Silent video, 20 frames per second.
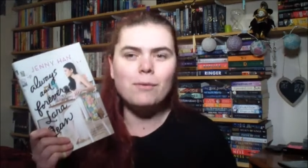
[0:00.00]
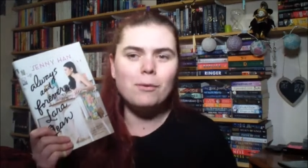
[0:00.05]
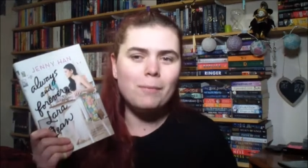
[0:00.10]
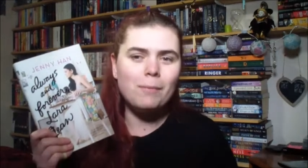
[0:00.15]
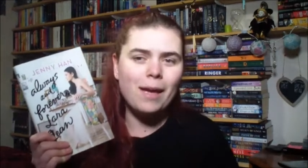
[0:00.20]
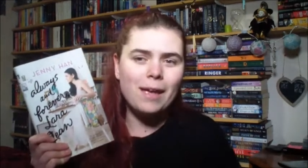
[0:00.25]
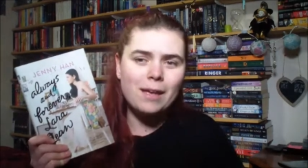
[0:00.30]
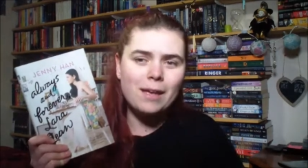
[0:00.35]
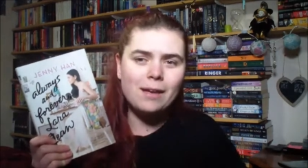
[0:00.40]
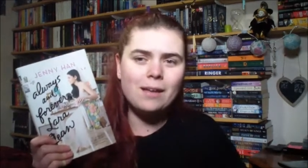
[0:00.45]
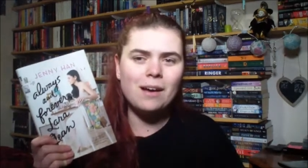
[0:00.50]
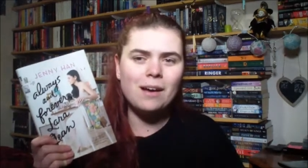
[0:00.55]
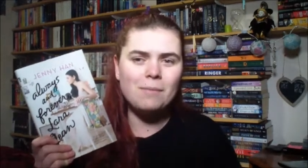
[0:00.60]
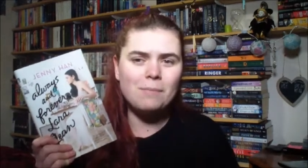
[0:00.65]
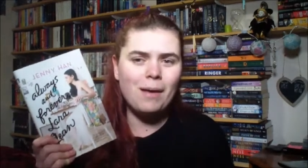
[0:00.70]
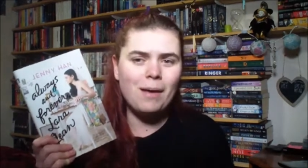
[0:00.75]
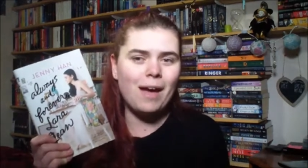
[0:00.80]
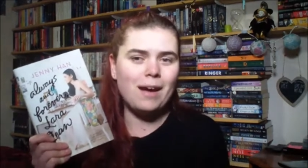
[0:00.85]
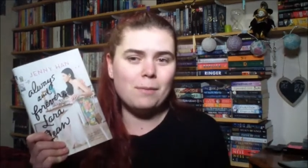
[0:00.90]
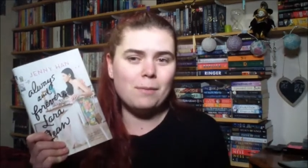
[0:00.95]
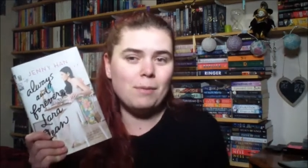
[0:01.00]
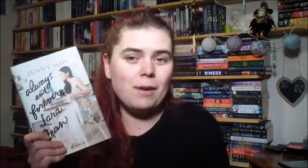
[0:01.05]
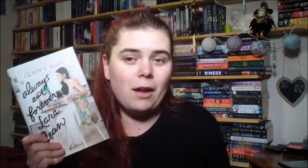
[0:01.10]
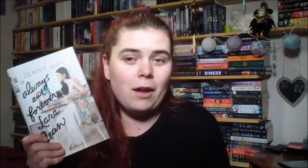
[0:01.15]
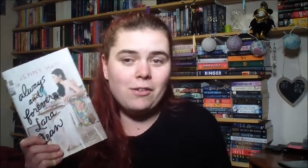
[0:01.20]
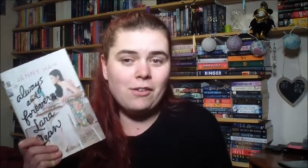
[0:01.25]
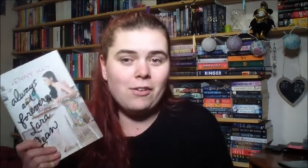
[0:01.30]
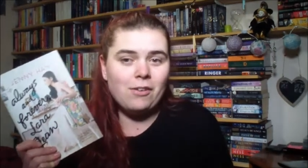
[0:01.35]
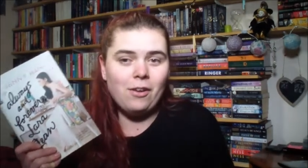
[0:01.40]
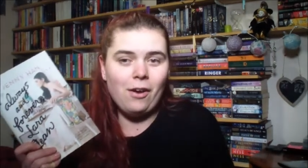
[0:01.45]
we'll make a comeback, but
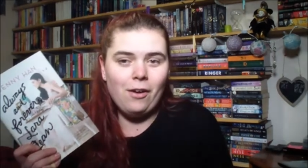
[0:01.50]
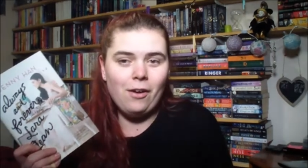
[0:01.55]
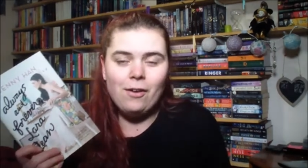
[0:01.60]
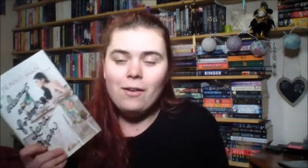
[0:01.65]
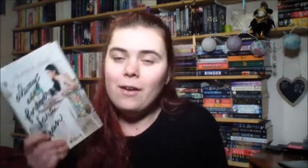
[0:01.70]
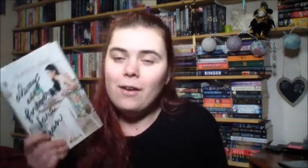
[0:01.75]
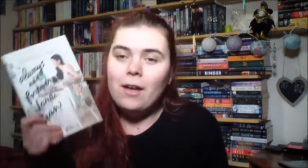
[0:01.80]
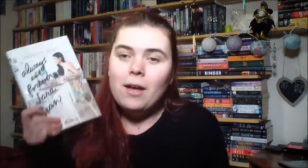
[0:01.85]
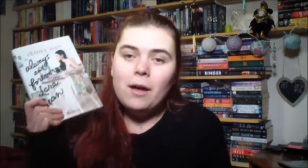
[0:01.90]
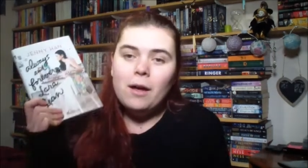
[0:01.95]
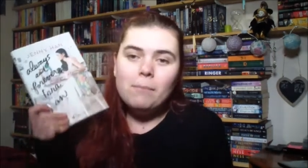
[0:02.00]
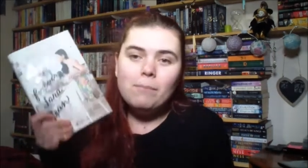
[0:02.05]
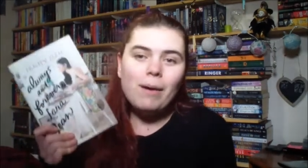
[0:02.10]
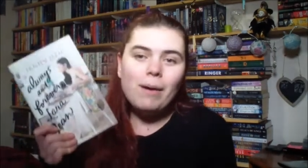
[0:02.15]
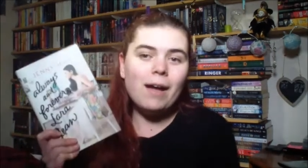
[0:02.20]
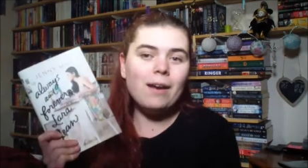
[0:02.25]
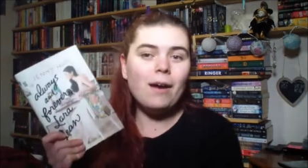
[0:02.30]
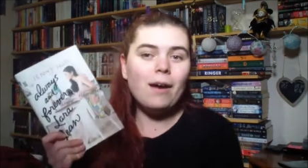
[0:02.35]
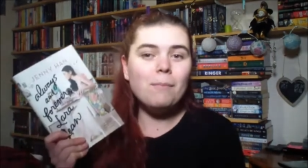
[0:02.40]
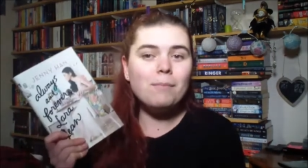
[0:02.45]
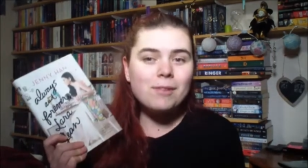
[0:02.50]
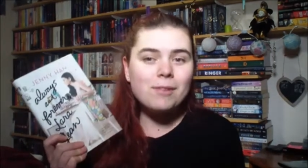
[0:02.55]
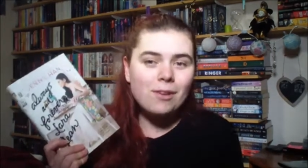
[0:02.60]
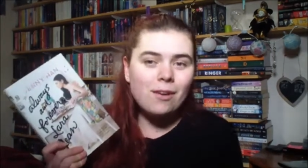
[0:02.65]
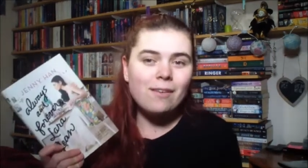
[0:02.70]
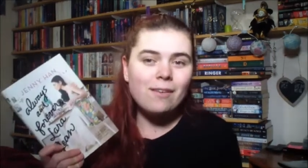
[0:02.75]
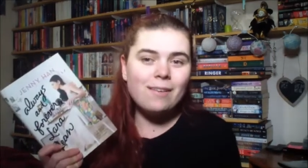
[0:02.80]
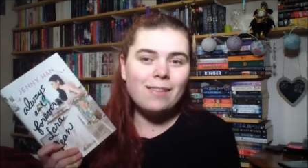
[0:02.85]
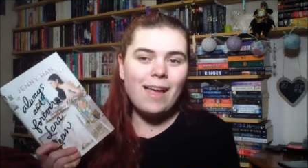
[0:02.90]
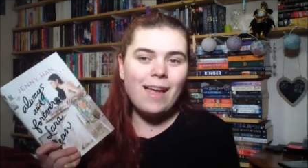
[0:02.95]
I don't know. But I'm
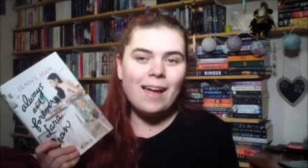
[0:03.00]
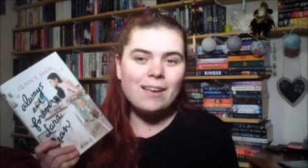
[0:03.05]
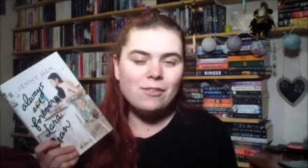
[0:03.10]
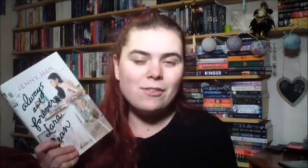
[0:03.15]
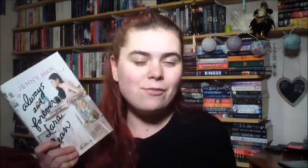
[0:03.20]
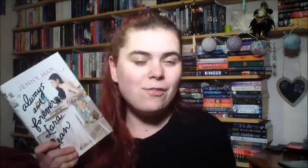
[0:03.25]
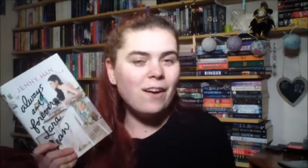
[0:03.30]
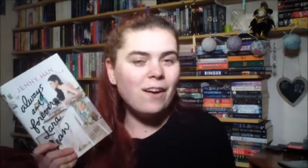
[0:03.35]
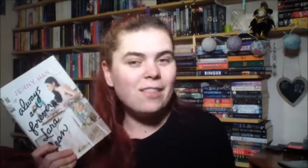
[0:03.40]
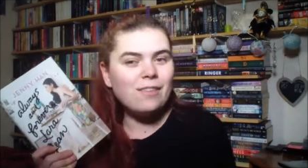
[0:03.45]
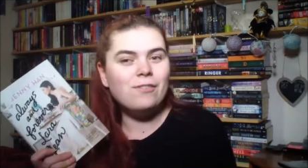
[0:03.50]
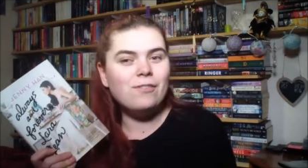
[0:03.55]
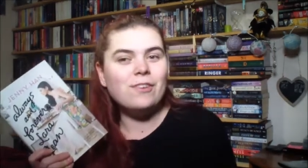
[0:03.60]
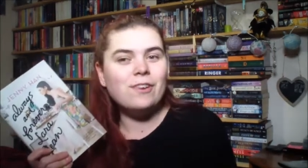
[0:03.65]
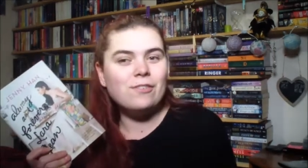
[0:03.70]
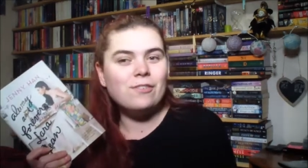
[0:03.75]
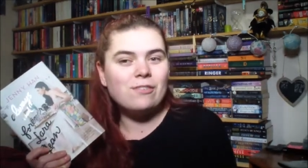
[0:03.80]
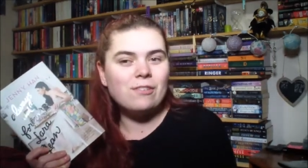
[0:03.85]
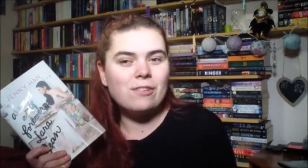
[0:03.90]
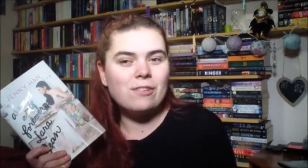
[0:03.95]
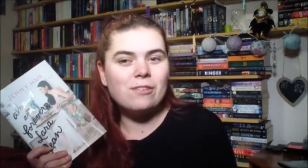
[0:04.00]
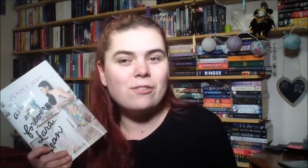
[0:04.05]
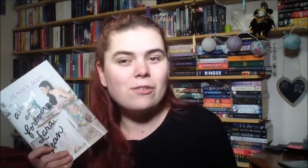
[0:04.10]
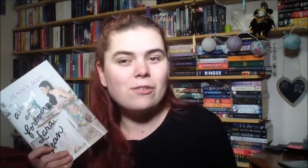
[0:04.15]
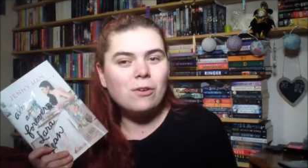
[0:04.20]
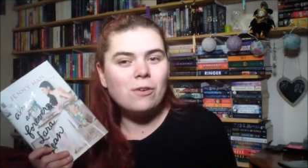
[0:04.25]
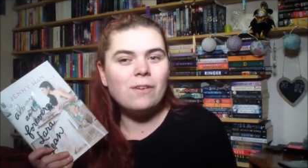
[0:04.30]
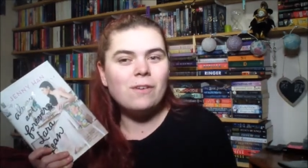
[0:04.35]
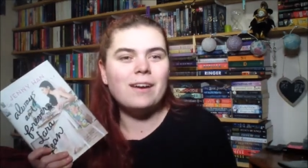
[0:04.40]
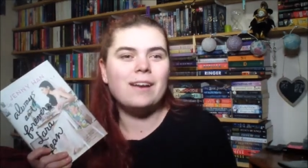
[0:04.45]
so glad to finally finish this
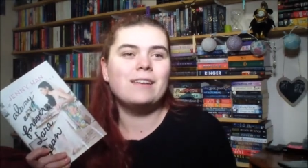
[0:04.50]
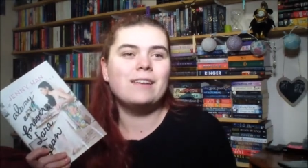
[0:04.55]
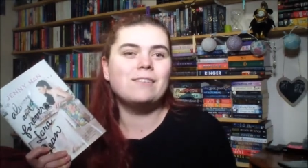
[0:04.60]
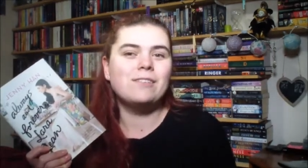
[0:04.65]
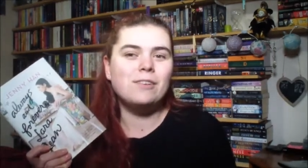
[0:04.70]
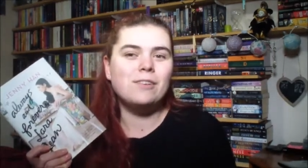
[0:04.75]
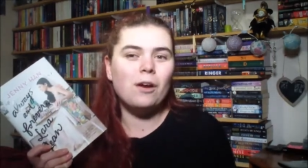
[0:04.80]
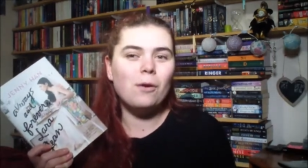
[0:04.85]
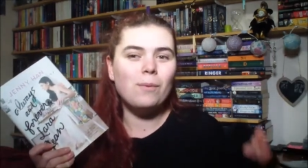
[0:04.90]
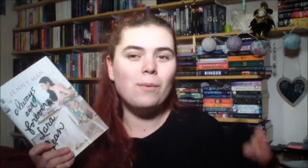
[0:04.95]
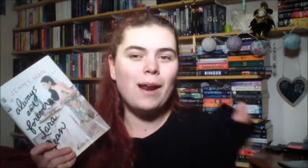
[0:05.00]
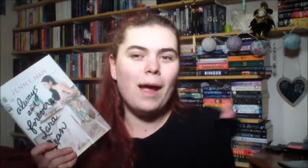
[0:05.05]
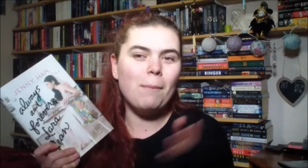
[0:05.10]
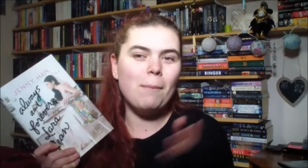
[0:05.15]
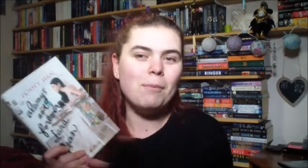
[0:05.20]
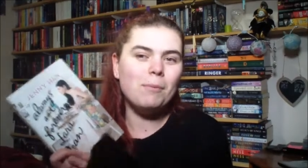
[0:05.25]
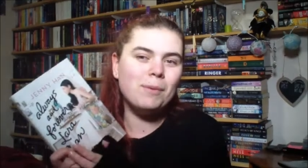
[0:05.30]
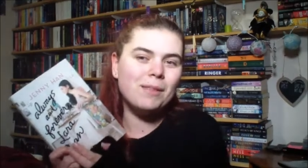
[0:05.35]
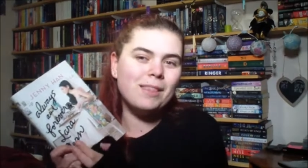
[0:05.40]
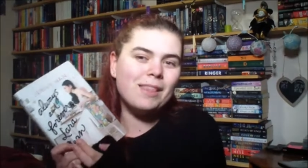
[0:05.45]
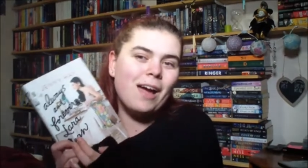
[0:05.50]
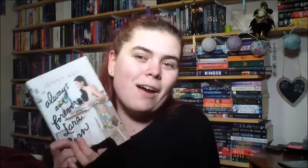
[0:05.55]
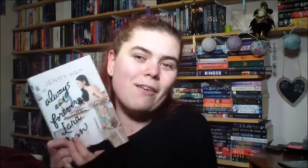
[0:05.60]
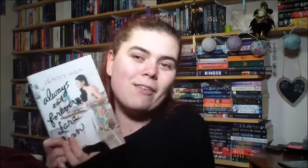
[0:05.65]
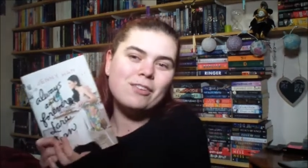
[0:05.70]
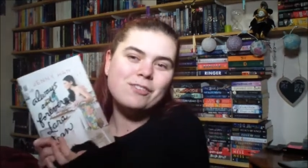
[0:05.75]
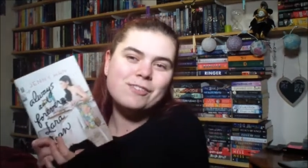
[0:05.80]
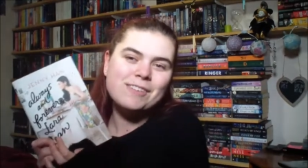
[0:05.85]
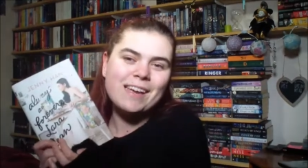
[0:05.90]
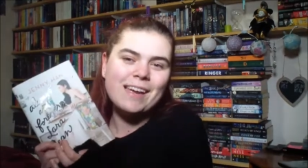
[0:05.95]
story and to know what happened with
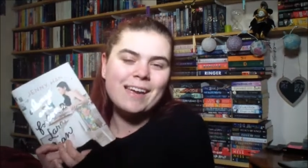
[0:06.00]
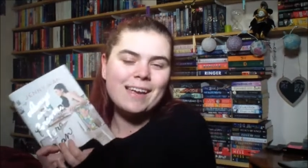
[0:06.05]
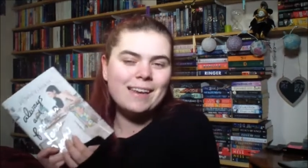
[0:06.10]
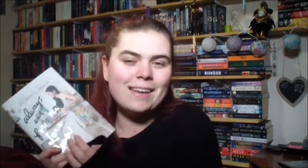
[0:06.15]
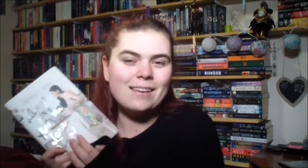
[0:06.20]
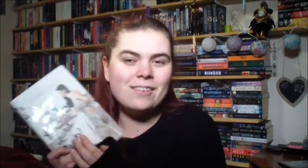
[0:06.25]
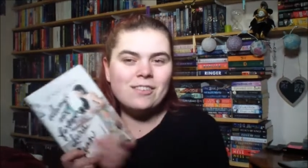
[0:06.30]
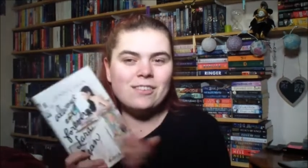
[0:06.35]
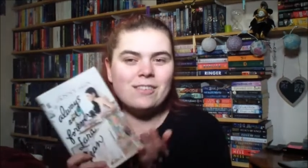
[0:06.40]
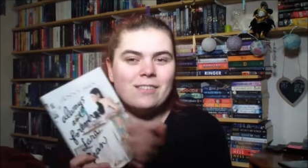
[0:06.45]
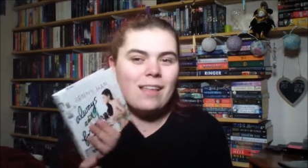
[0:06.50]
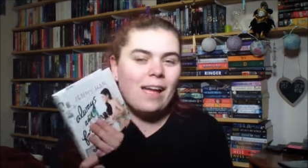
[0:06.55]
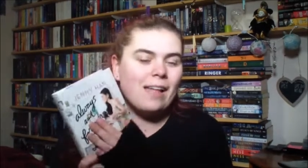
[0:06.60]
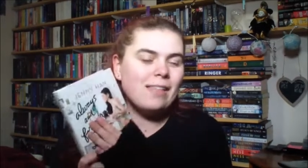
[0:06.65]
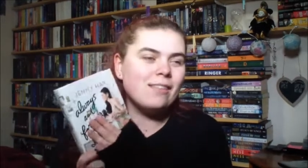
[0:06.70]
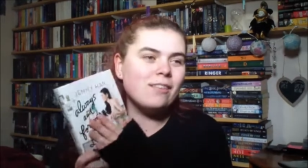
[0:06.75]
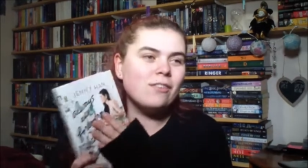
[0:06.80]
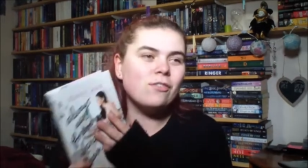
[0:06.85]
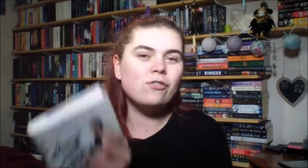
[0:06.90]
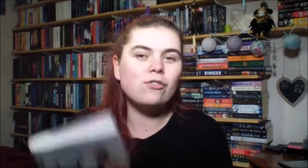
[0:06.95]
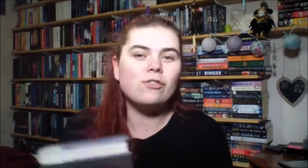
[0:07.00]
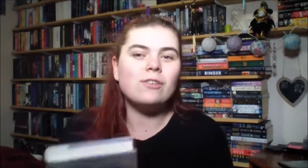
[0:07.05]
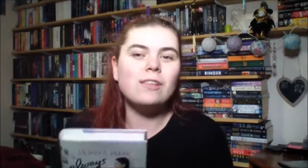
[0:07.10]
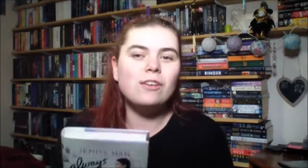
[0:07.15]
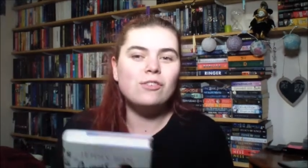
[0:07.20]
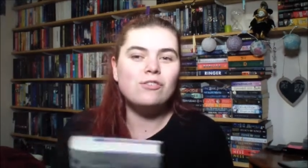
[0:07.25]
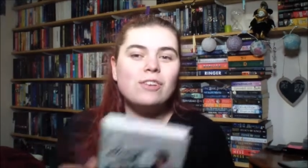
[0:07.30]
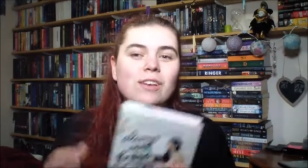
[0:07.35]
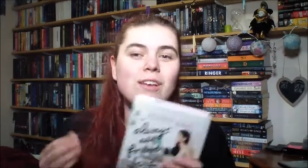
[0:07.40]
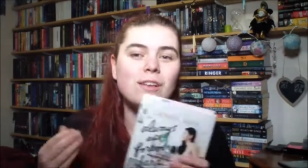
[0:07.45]
Lara Jean and just like this
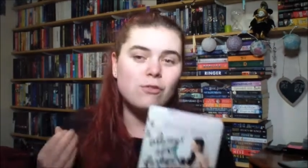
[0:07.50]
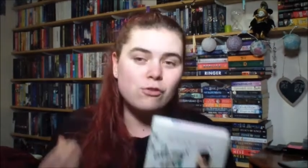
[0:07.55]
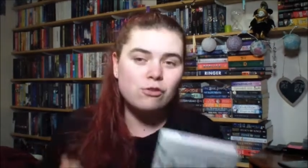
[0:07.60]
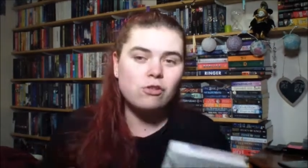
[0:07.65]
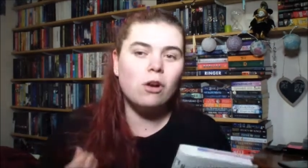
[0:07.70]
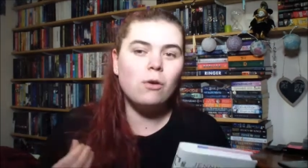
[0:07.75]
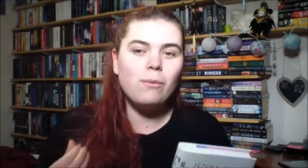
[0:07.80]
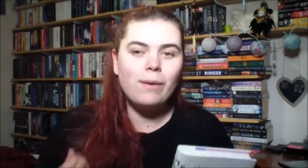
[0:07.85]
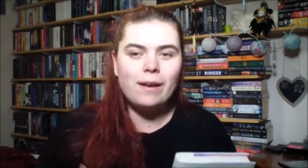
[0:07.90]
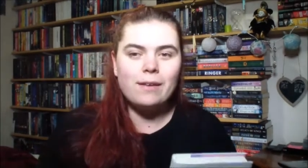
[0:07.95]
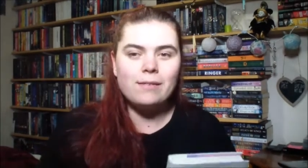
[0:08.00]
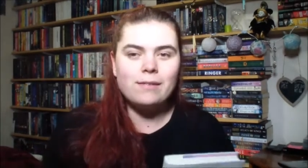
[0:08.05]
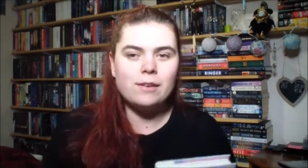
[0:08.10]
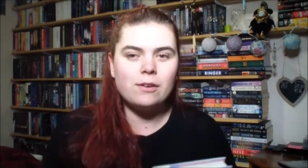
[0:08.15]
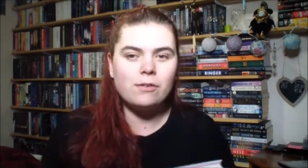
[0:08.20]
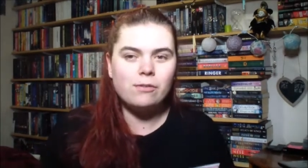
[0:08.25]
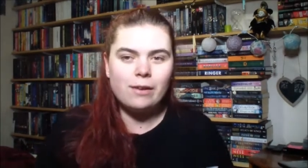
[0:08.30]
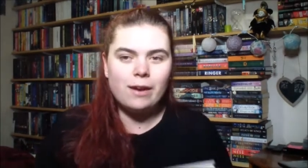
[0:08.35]
trilogy is so easy to